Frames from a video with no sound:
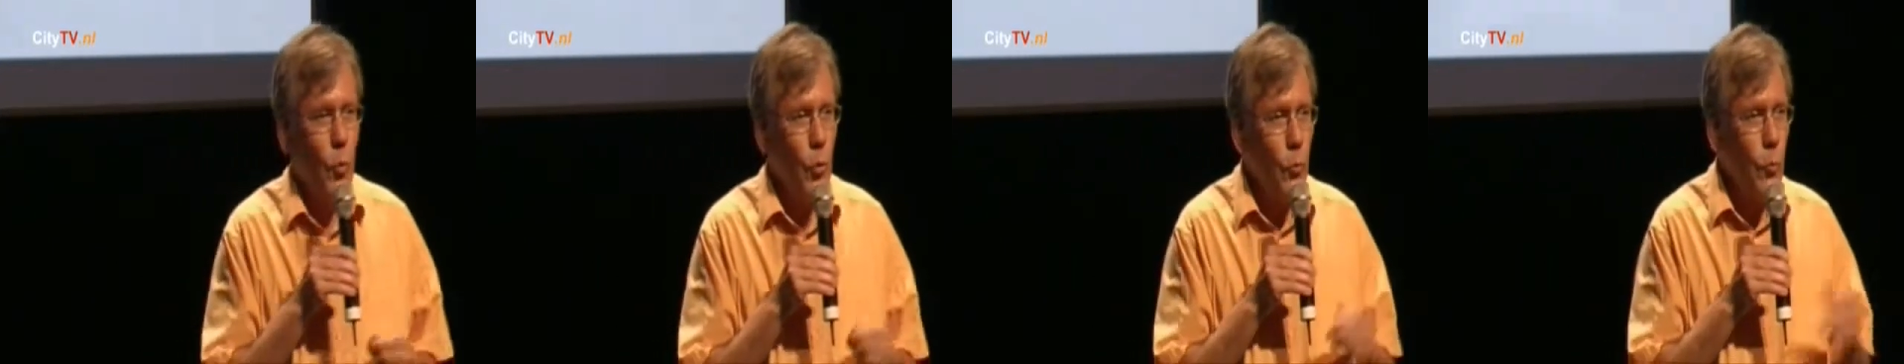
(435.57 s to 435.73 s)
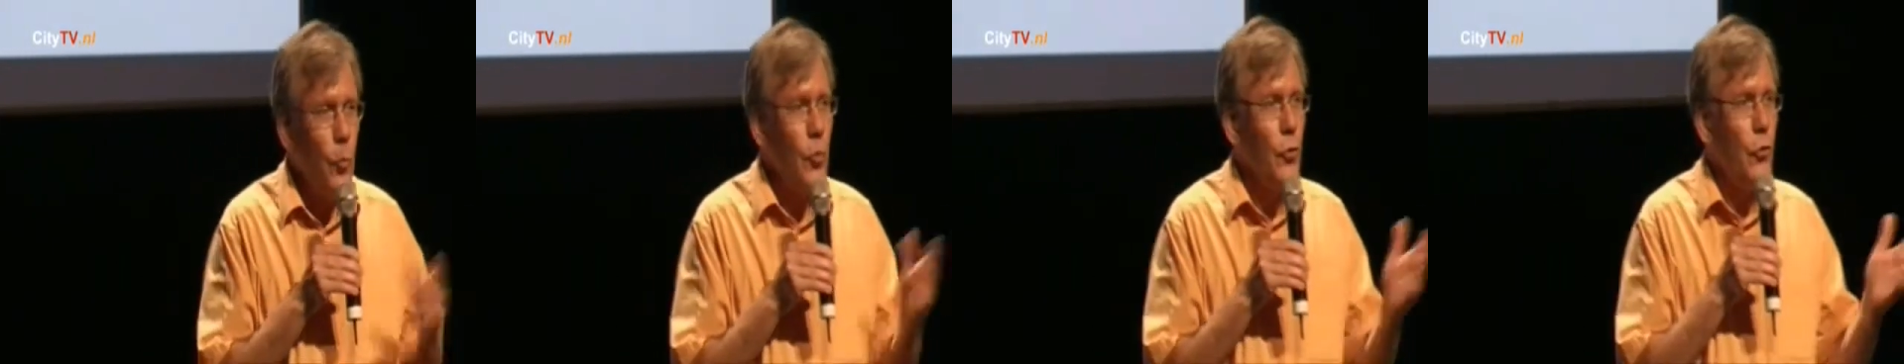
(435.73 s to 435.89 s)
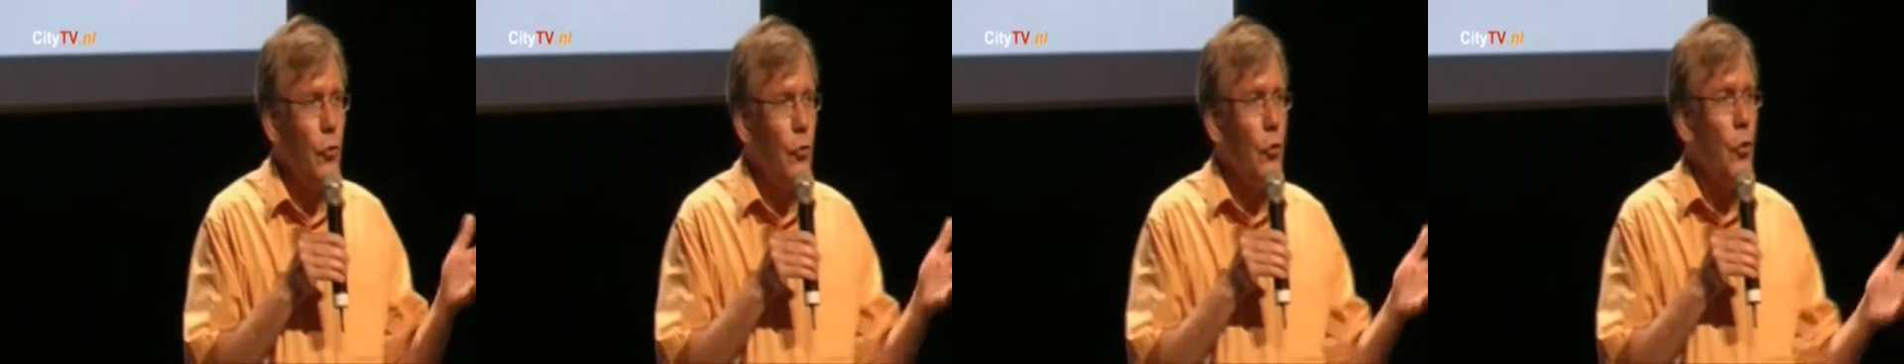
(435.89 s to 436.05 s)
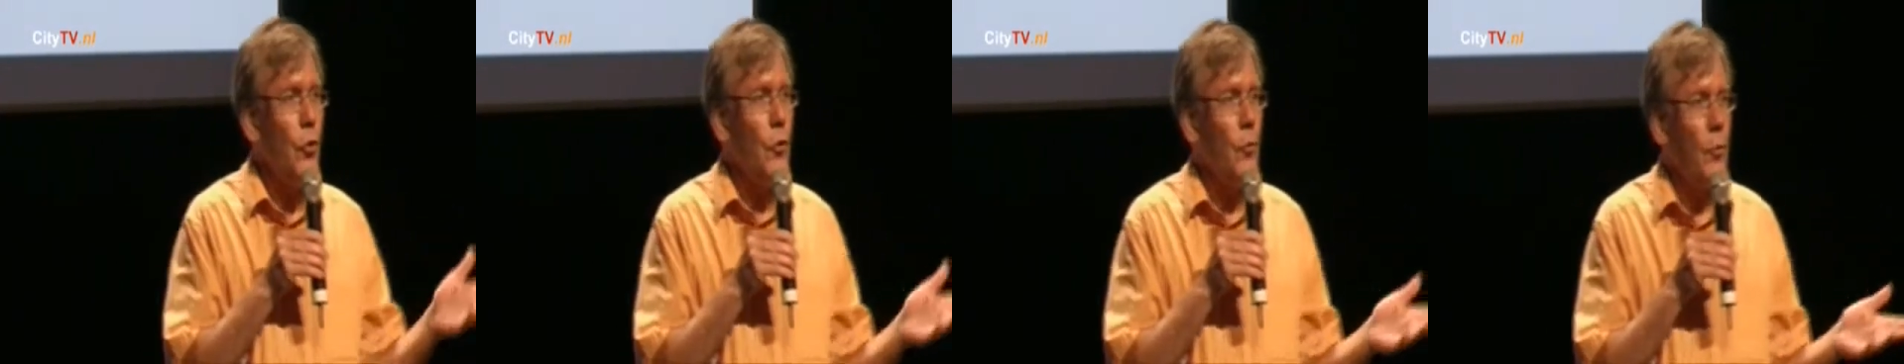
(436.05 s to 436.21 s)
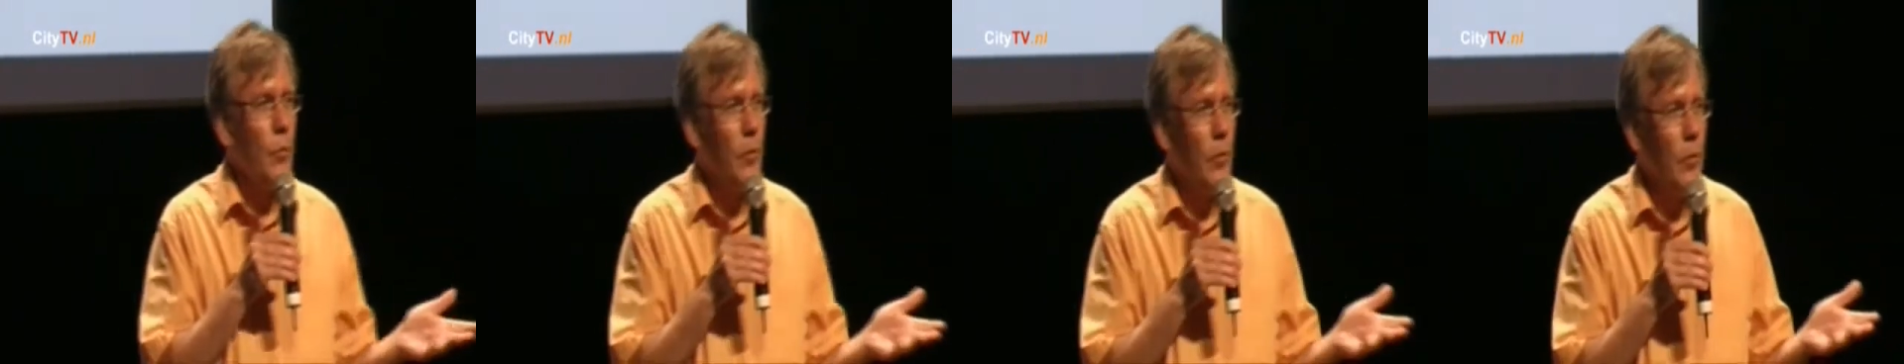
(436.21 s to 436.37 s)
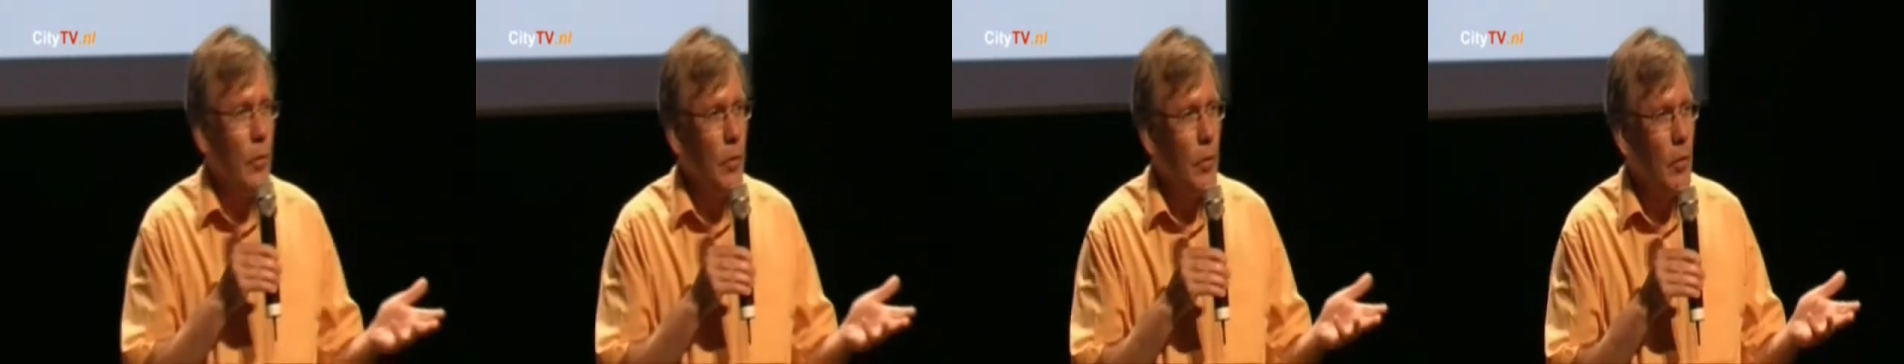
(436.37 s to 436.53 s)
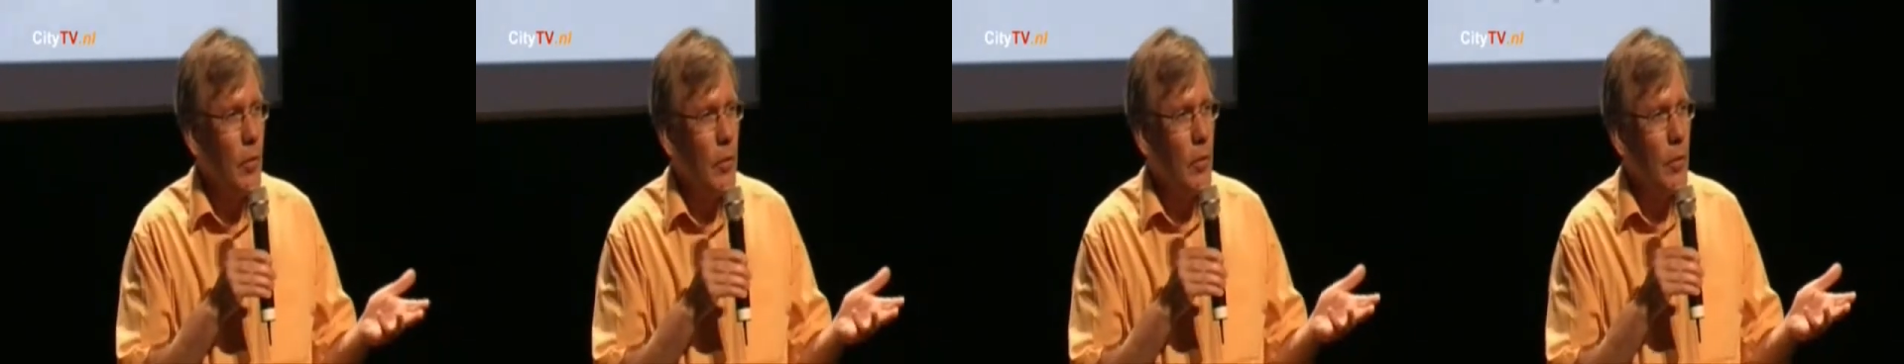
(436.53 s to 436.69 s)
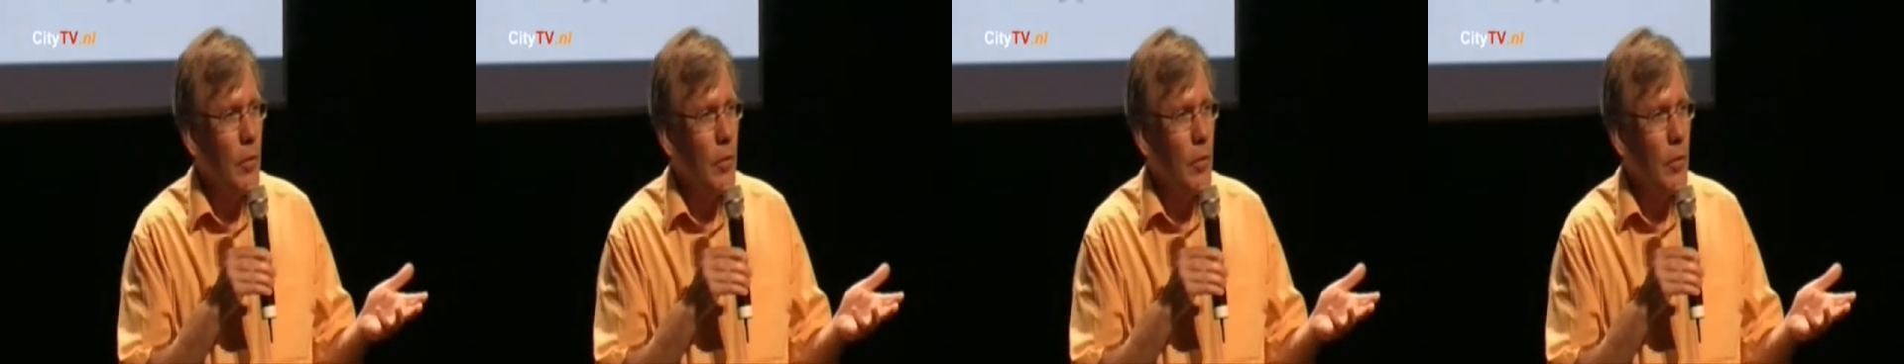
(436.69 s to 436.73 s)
What would you do?